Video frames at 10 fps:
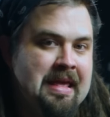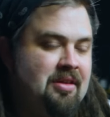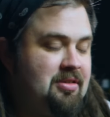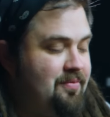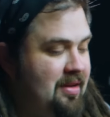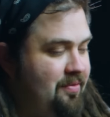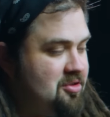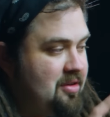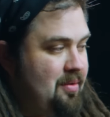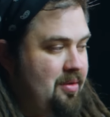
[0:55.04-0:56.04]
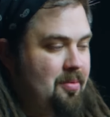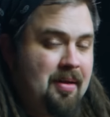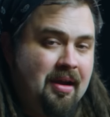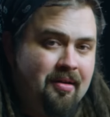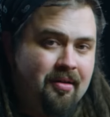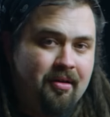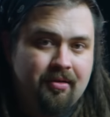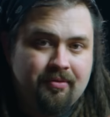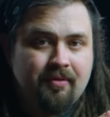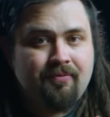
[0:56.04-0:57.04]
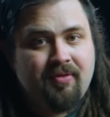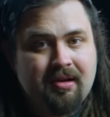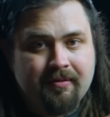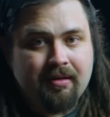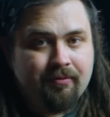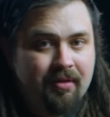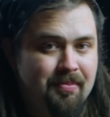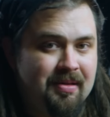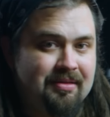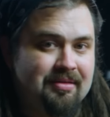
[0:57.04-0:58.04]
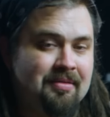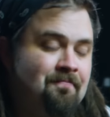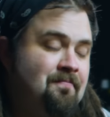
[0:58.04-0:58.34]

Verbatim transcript: So I've never tried it with a pair of figure eight ribbons.